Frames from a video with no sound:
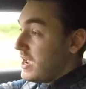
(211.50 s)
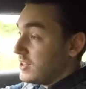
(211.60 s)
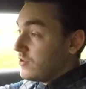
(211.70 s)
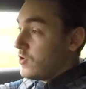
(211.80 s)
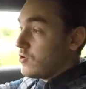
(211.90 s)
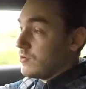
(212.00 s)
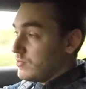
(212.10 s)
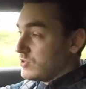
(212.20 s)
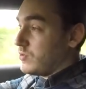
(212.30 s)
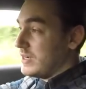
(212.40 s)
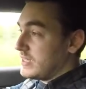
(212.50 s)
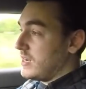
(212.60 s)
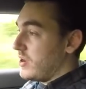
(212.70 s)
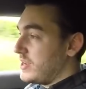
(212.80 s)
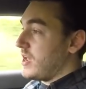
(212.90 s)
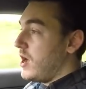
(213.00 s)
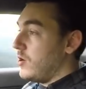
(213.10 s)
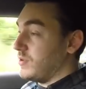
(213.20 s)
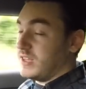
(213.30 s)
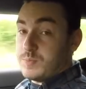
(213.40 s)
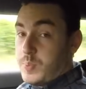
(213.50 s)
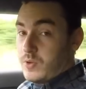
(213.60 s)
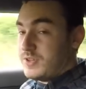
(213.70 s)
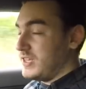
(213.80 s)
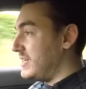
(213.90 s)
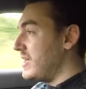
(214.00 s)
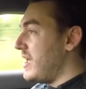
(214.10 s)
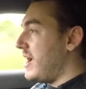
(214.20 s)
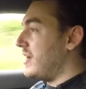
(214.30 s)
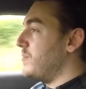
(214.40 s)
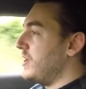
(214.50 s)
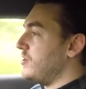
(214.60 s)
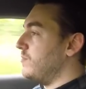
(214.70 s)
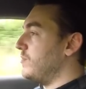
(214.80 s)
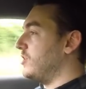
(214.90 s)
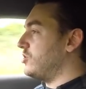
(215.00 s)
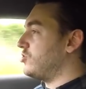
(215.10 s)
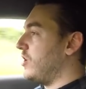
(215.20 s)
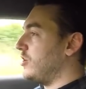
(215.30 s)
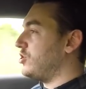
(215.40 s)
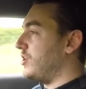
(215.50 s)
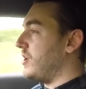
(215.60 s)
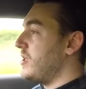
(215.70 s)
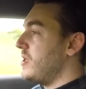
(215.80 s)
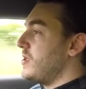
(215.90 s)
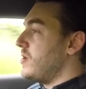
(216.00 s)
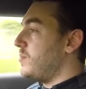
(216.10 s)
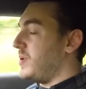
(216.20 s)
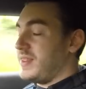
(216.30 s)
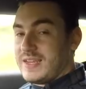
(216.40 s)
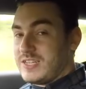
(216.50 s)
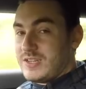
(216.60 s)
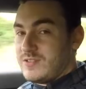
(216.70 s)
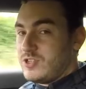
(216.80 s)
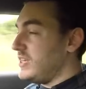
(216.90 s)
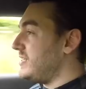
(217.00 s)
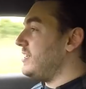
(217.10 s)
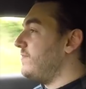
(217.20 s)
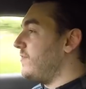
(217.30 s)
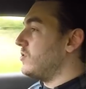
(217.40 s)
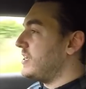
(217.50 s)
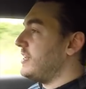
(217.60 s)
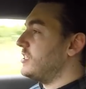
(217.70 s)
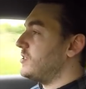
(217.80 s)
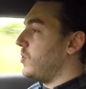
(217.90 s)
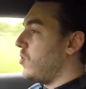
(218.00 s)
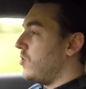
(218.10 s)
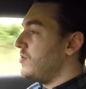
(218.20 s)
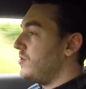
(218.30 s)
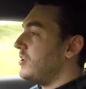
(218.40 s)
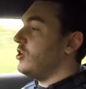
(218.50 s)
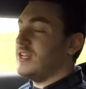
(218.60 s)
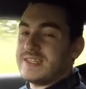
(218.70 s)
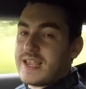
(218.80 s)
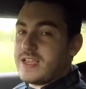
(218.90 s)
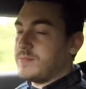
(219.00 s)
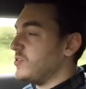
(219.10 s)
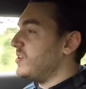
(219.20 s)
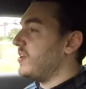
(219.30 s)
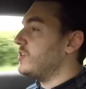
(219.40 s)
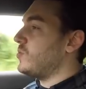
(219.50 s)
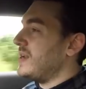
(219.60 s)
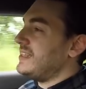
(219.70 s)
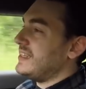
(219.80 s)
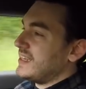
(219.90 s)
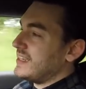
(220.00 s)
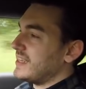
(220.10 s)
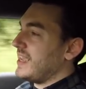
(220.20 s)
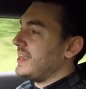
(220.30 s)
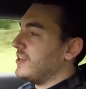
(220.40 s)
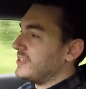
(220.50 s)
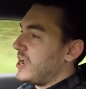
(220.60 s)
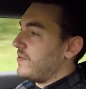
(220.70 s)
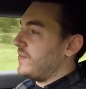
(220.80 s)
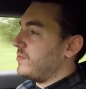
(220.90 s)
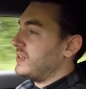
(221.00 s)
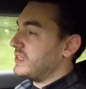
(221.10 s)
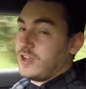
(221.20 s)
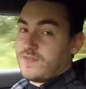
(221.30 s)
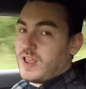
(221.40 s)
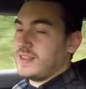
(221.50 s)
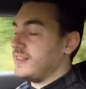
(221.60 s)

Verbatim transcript: And the Evora was always a light car with its bonded aluminium construction. But this G T four ten Sport, you can take up to another twenty-six kilos out of it with stuff like